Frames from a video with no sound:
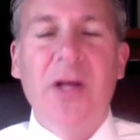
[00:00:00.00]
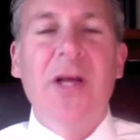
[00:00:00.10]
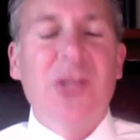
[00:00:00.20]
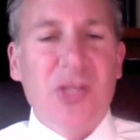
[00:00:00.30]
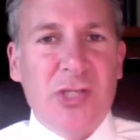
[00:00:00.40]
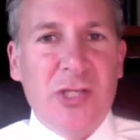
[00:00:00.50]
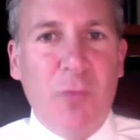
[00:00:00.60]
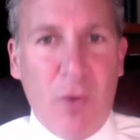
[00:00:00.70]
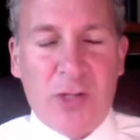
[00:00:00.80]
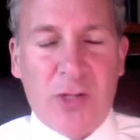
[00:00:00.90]

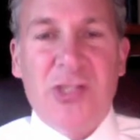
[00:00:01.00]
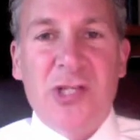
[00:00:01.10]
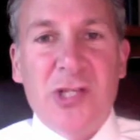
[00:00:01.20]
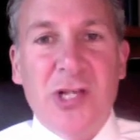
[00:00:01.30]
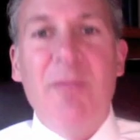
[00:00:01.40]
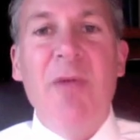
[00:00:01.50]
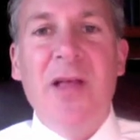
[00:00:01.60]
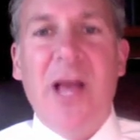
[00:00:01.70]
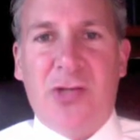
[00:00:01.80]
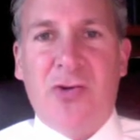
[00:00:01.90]
just give me
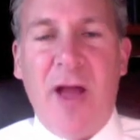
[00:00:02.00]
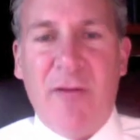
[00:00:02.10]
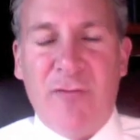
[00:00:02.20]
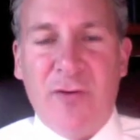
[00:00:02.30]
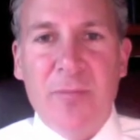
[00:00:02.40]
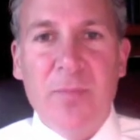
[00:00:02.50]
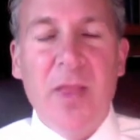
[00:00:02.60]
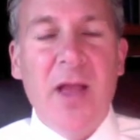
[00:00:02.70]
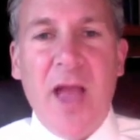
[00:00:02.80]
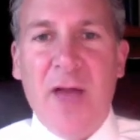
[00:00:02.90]
the extra effort.
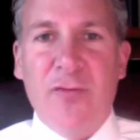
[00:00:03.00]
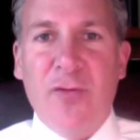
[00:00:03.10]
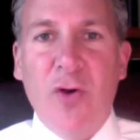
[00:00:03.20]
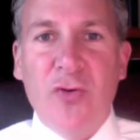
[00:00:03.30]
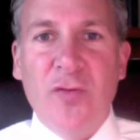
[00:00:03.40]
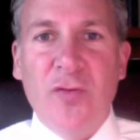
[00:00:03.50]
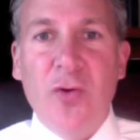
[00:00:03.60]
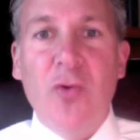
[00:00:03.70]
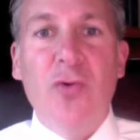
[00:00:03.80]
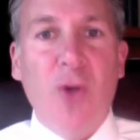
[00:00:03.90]
And for those of
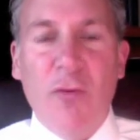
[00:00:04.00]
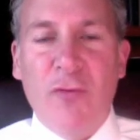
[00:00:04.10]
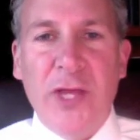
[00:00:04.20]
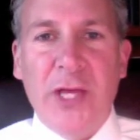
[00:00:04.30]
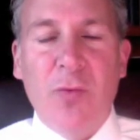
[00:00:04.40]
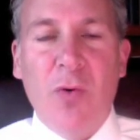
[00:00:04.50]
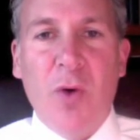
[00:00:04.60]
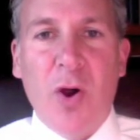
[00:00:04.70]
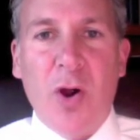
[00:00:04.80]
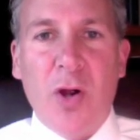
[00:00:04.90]
you who don't think it will
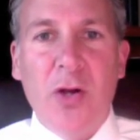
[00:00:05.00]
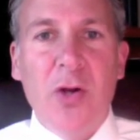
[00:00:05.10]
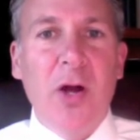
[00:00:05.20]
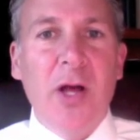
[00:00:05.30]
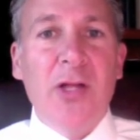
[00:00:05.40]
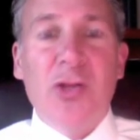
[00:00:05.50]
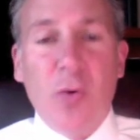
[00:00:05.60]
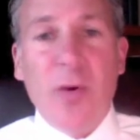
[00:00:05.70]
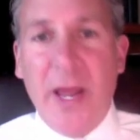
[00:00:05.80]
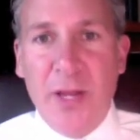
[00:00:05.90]
work,
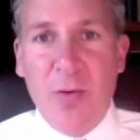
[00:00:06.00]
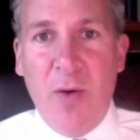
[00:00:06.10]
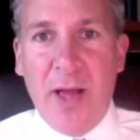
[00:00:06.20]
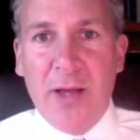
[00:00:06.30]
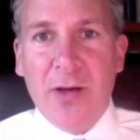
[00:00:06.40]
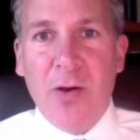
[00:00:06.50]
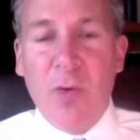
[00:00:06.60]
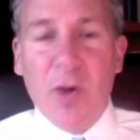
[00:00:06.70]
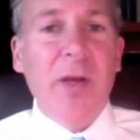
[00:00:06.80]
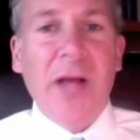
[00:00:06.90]
do it anyway.
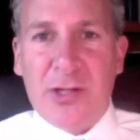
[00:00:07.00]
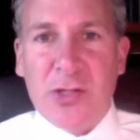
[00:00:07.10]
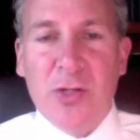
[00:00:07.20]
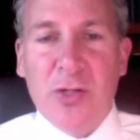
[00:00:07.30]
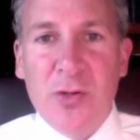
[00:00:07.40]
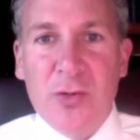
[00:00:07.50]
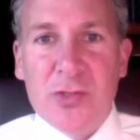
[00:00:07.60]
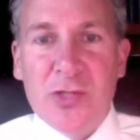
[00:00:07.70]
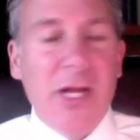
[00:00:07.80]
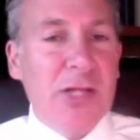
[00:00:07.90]
What do we got to
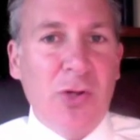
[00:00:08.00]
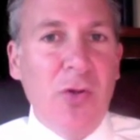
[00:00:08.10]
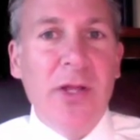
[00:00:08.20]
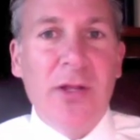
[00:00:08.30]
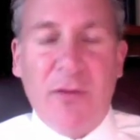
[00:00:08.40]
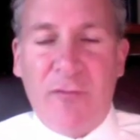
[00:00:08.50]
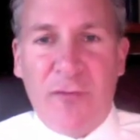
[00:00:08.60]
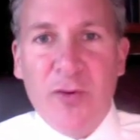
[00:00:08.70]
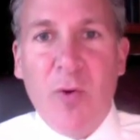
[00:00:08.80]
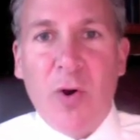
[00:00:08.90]
lose? It's only a
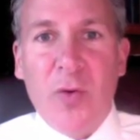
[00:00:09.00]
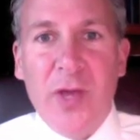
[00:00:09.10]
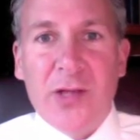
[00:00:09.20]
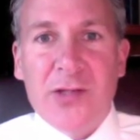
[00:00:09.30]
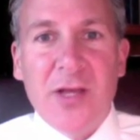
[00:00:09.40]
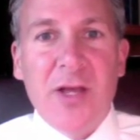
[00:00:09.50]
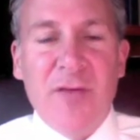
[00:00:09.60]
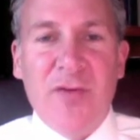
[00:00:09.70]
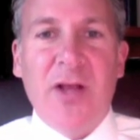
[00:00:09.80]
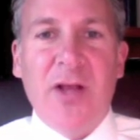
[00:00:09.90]
few more weeks.
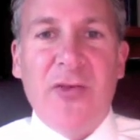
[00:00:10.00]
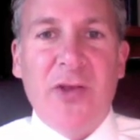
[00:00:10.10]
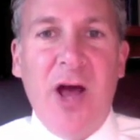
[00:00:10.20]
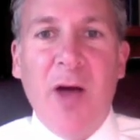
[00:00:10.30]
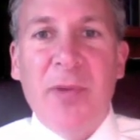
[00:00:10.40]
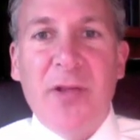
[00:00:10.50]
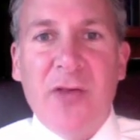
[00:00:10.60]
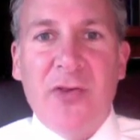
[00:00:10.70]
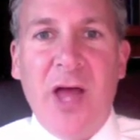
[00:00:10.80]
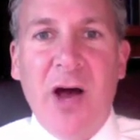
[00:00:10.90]
If it doesn't help, it
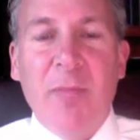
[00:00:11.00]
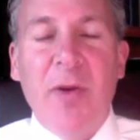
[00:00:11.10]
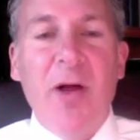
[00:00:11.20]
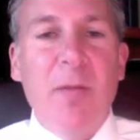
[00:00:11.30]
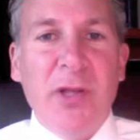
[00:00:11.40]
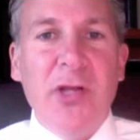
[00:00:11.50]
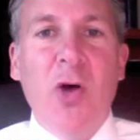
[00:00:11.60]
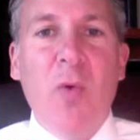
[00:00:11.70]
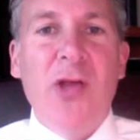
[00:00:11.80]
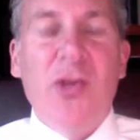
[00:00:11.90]
doesn't help. But you
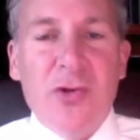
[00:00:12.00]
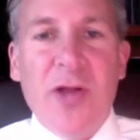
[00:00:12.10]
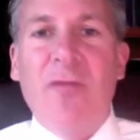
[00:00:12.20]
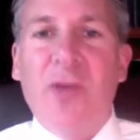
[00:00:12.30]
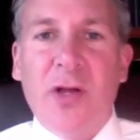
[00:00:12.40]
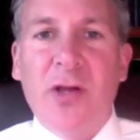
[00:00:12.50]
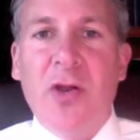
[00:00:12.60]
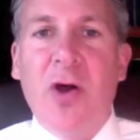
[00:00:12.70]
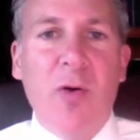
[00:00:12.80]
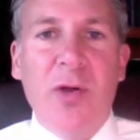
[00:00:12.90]
know what? You're never going to
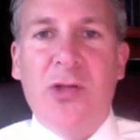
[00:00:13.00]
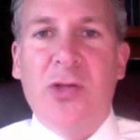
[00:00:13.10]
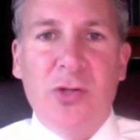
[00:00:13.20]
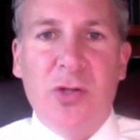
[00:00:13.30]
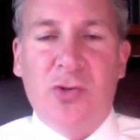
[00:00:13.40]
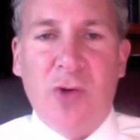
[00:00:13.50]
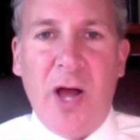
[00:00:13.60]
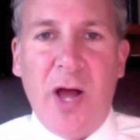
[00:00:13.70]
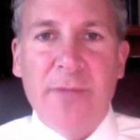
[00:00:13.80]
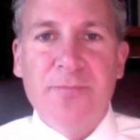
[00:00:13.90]
know until you try.